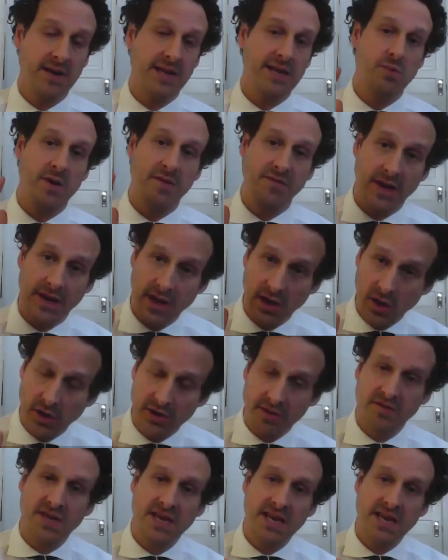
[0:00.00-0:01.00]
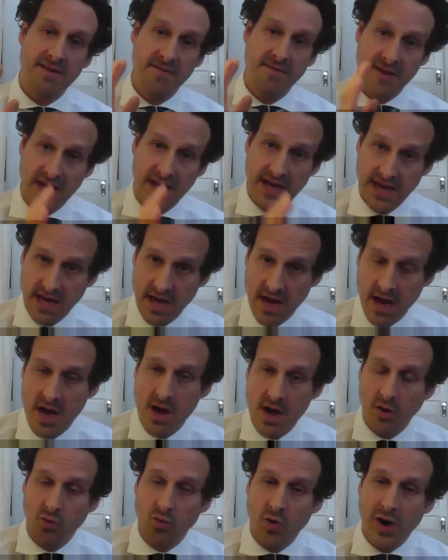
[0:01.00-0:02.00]
We've done a lot of TV,
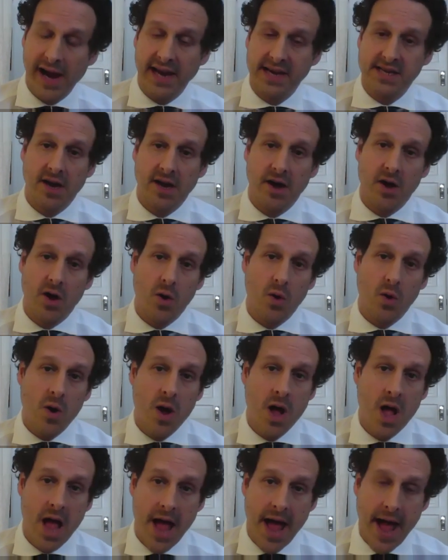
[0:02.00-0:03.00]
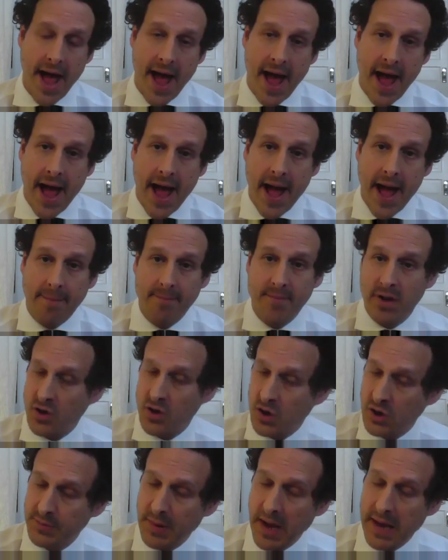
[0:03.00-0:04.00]
radio,
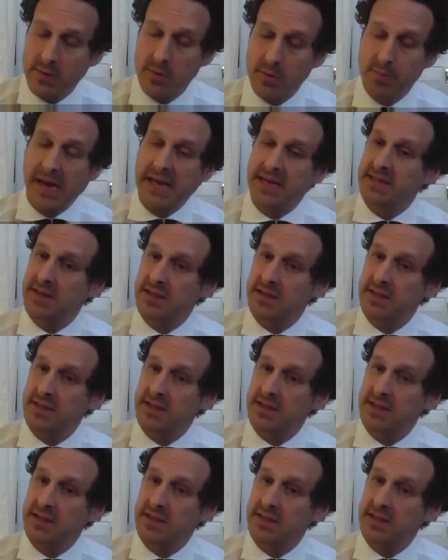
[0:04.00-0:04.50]
newspaper pieces,